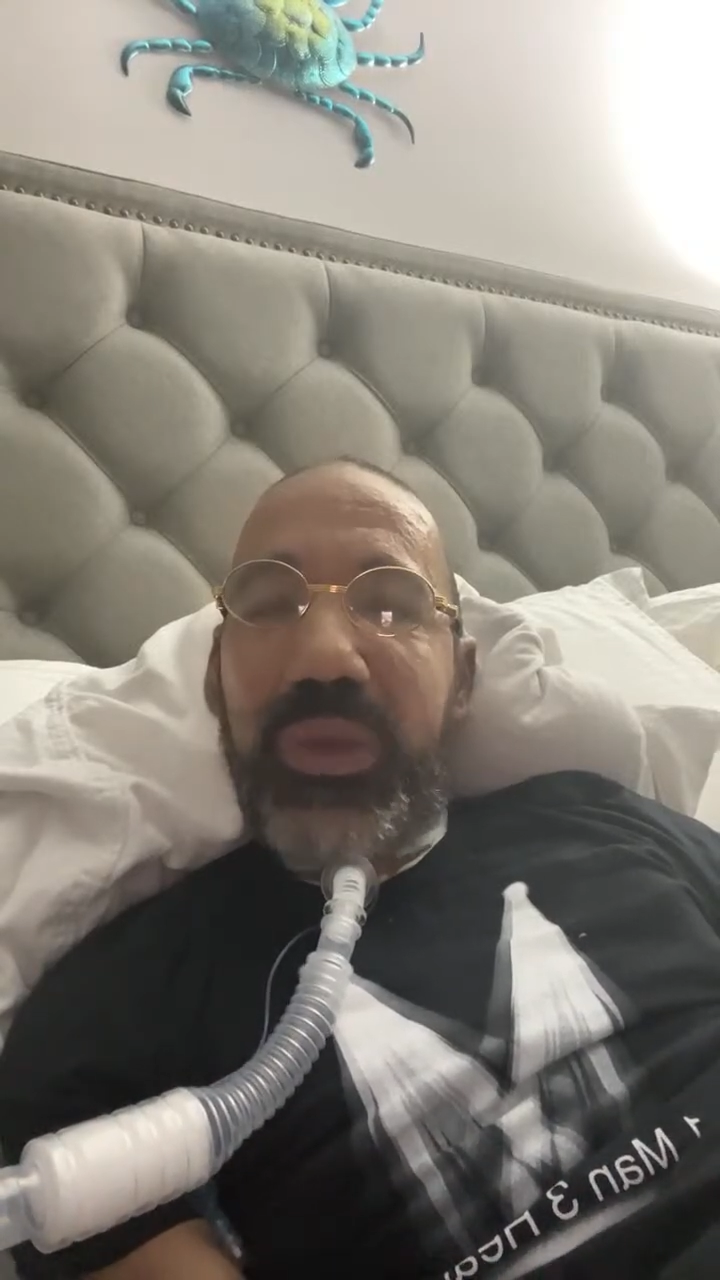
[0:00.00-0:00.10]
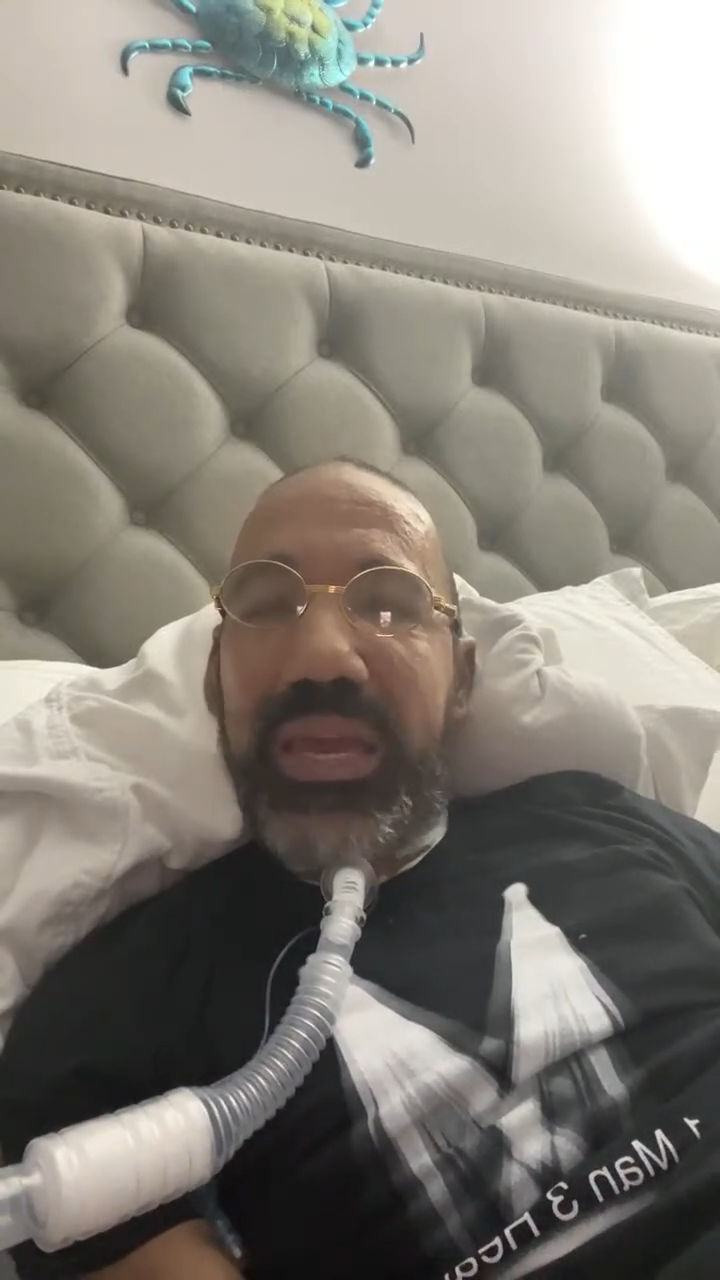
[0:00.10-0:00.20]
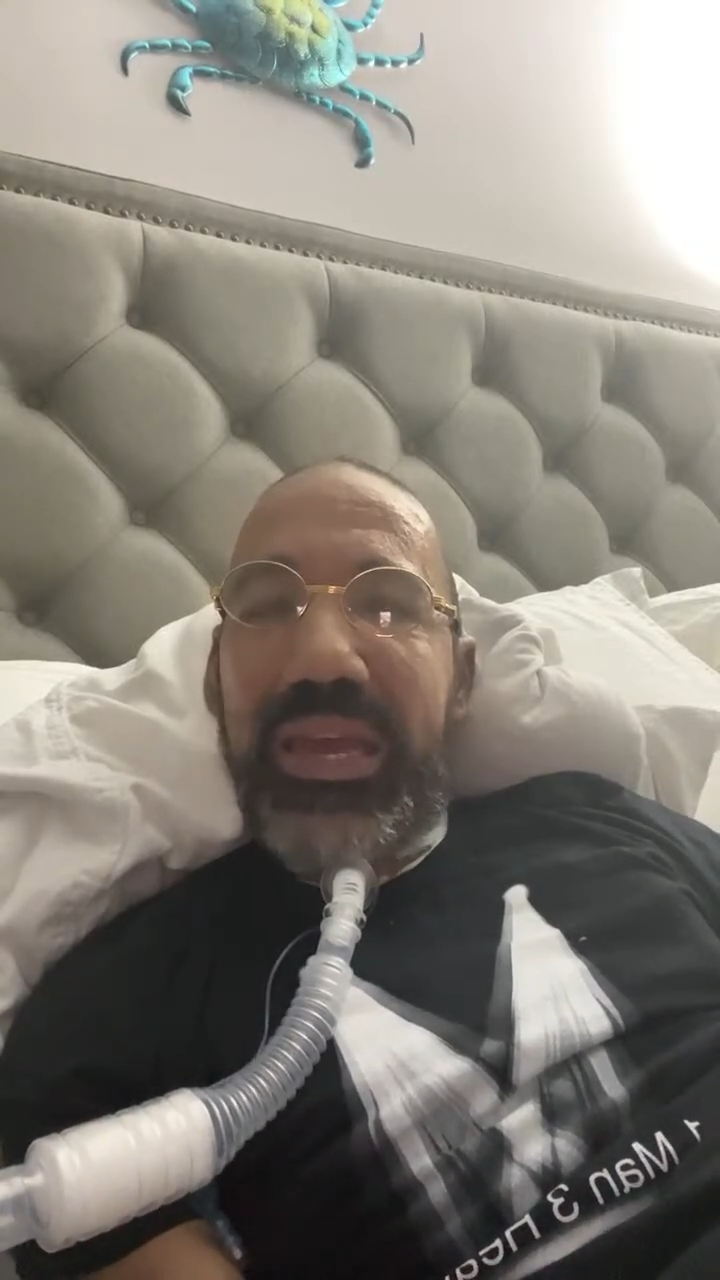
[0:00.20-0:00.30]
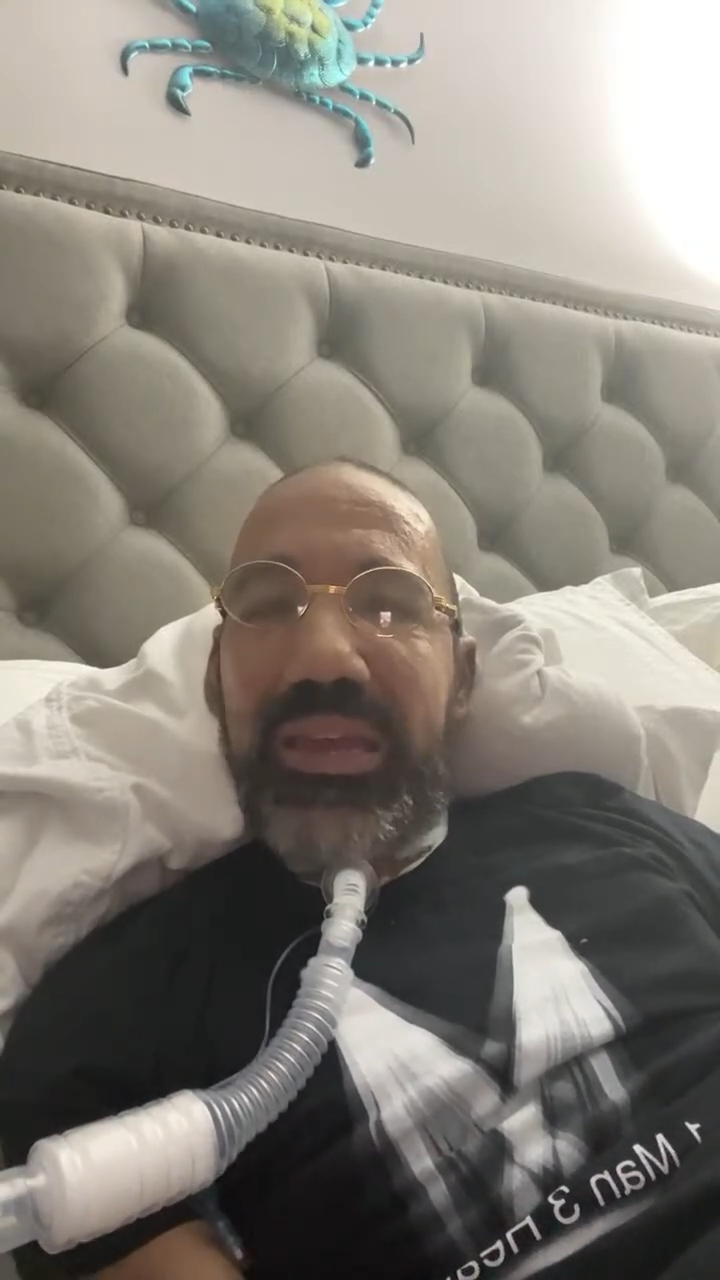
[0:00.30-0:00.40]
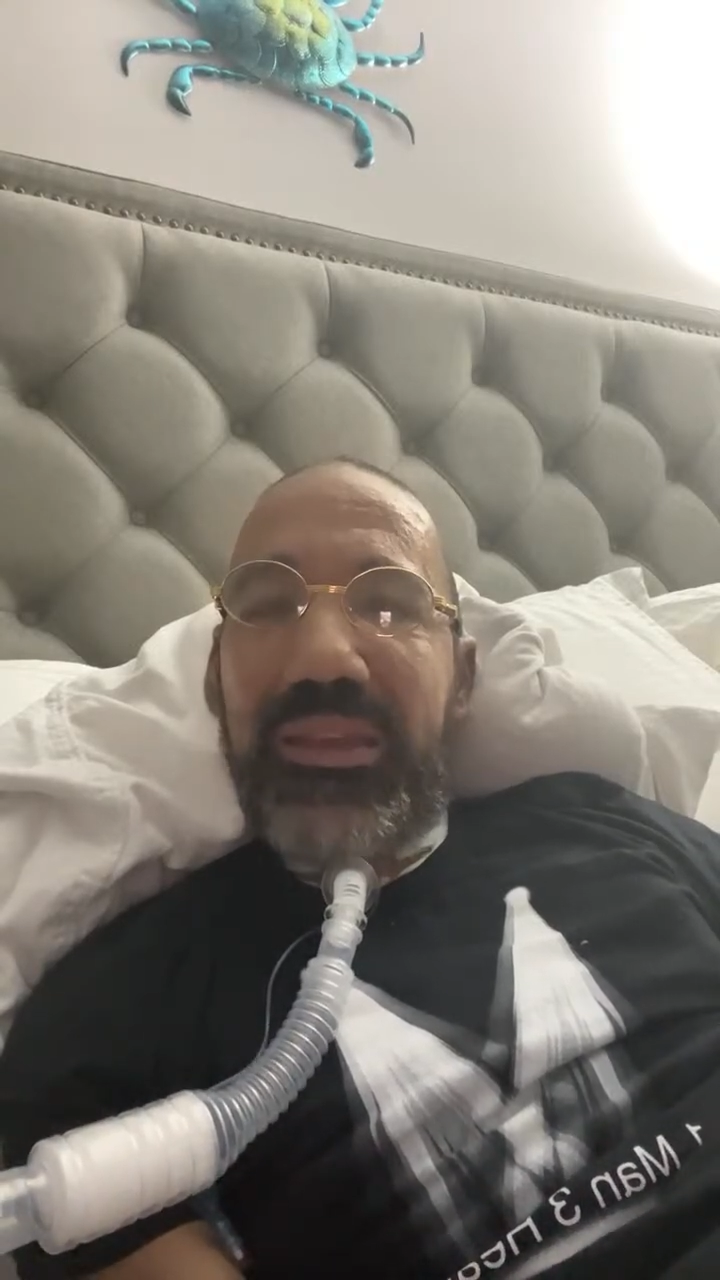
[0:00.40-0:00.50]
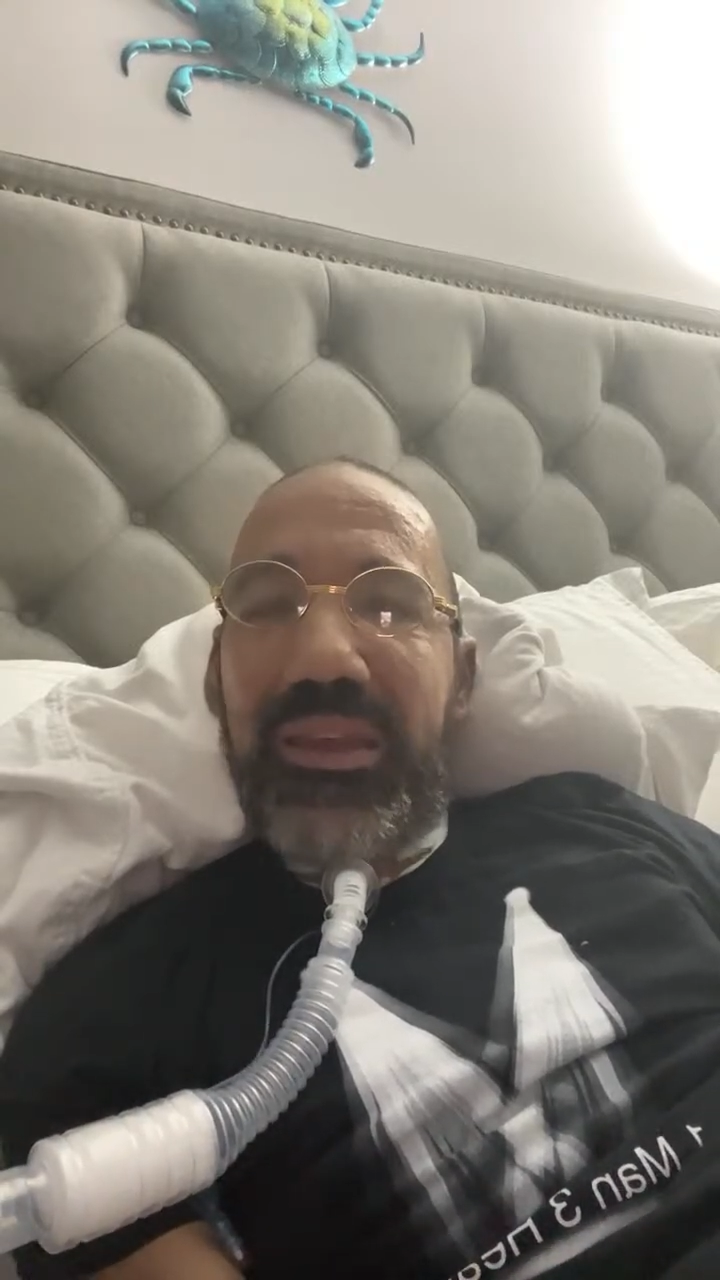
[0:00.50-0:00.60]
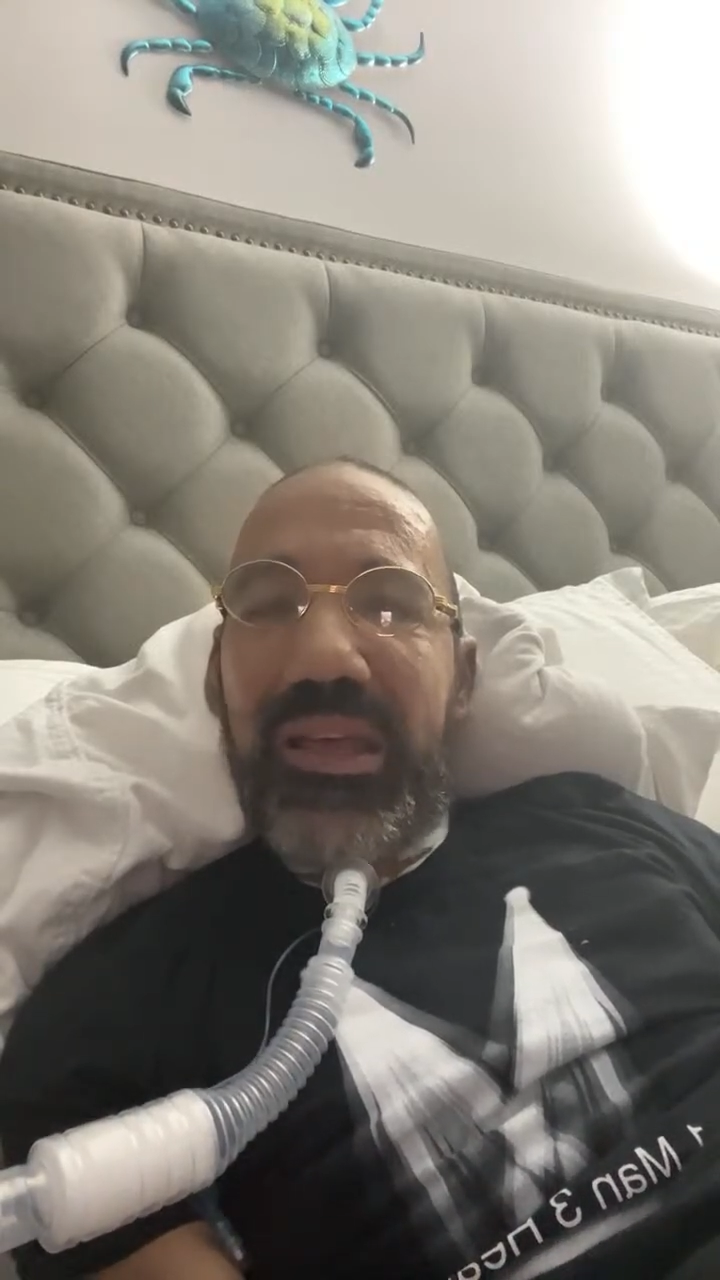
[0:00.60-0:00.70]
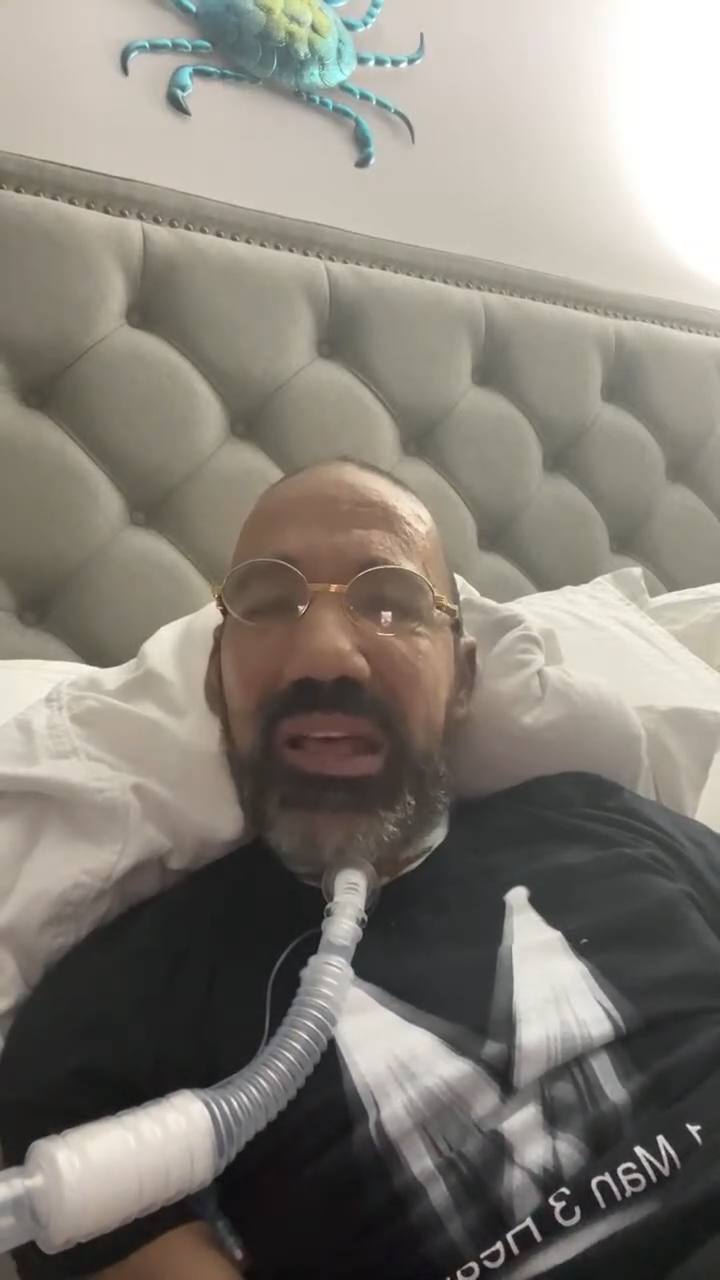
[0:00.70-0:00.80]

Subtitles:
had